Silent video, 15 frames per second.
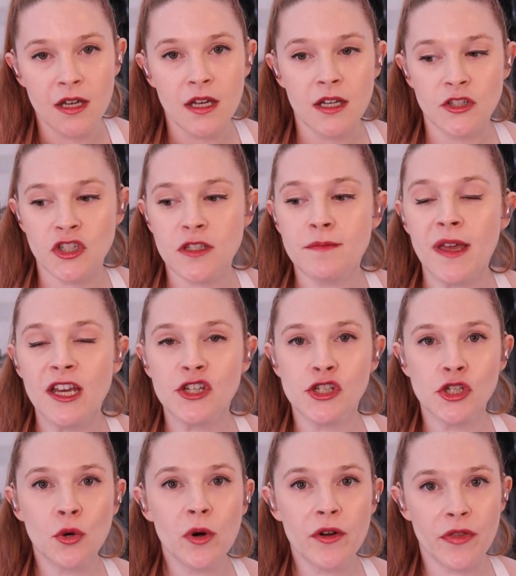Just make
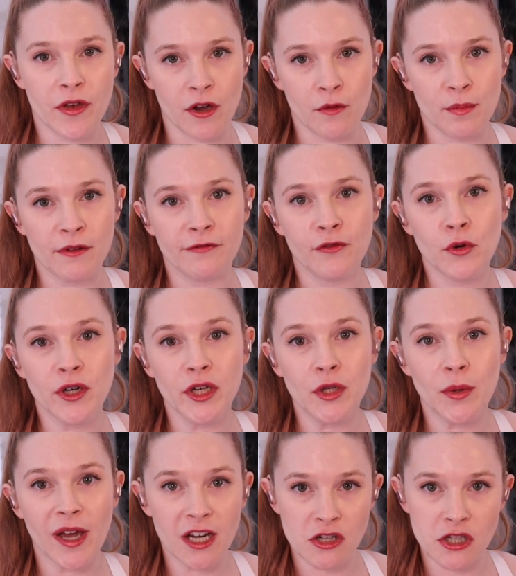sure though, before you
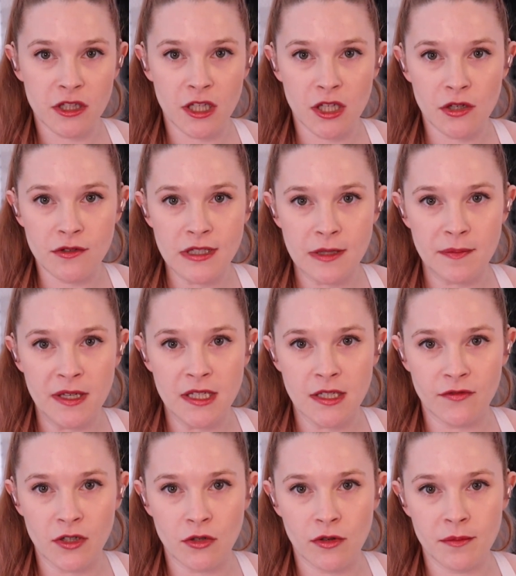actually use the piece
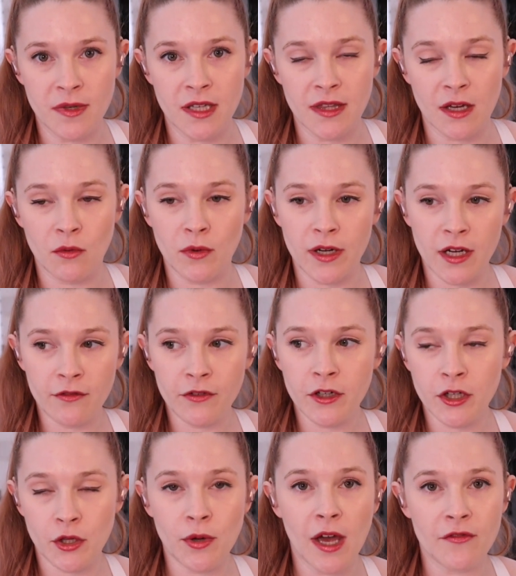of equipment, that whatever
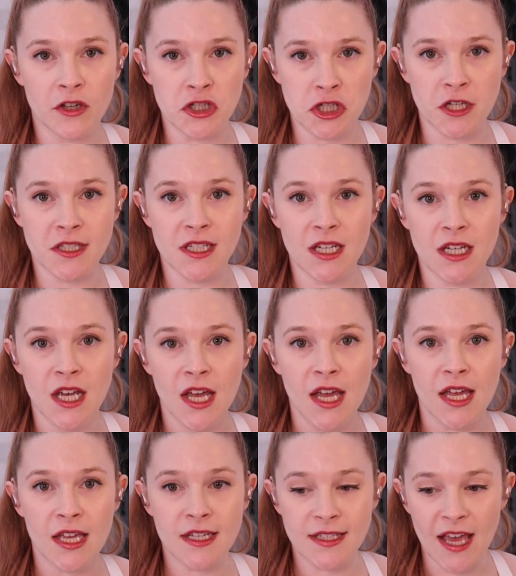you have adjusted
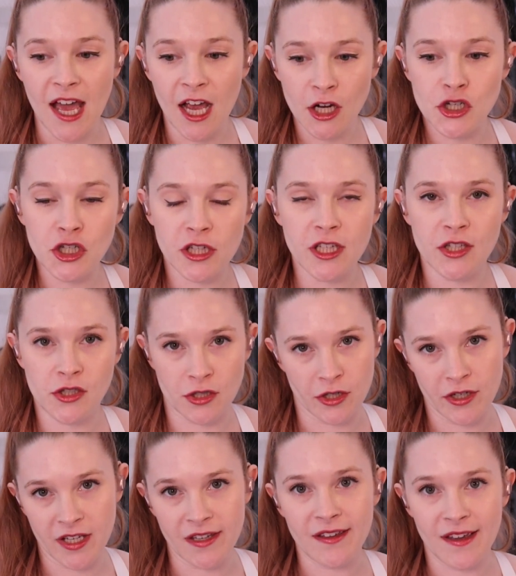is actually
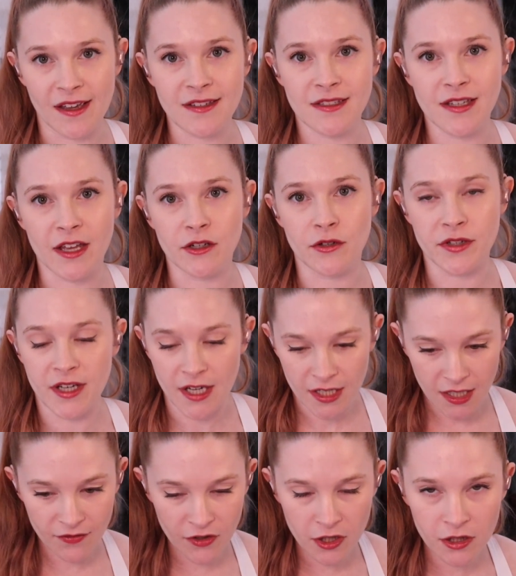sturdy and settled.
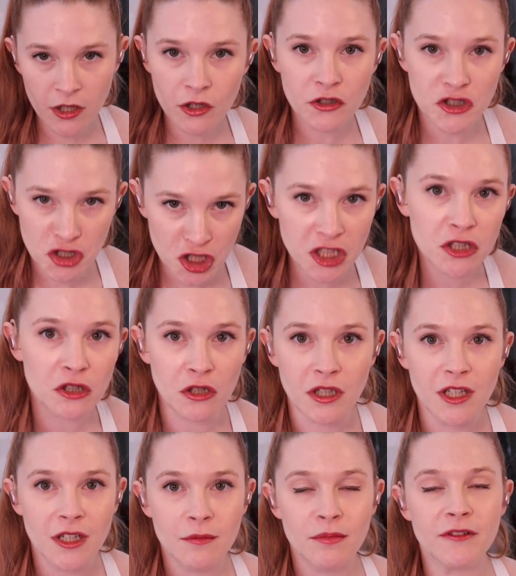Give it a little jiggle
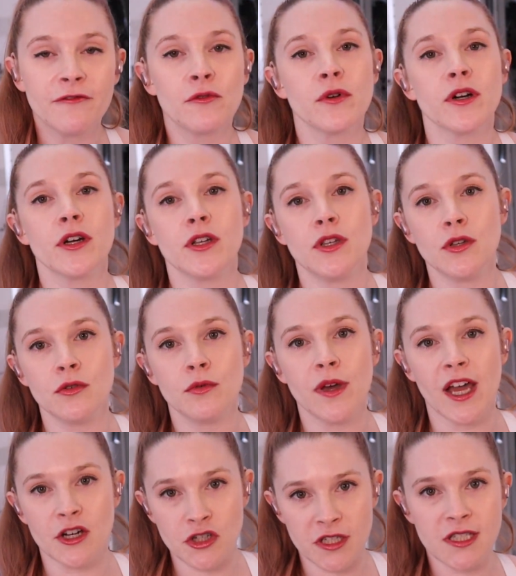before you
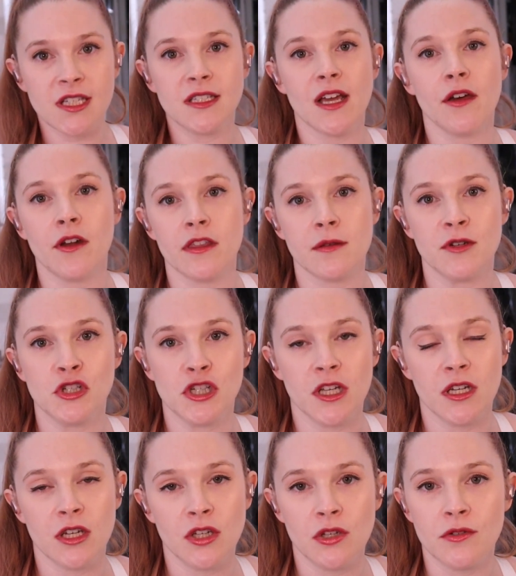actually sit down on the machine
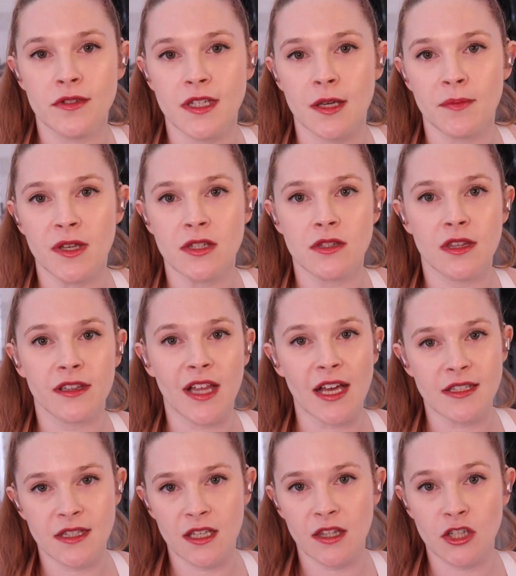and use it, because the
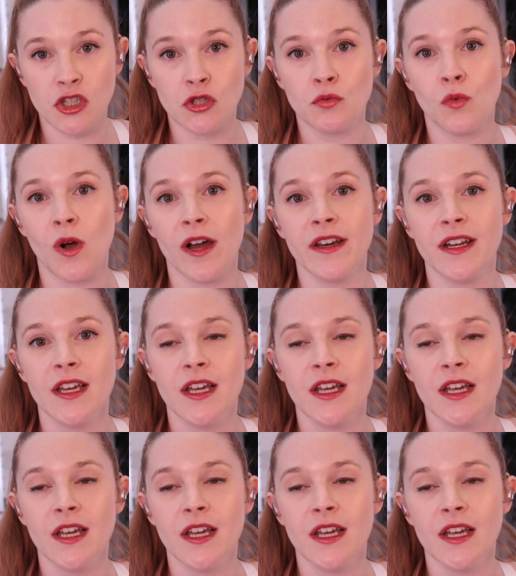last thing that you want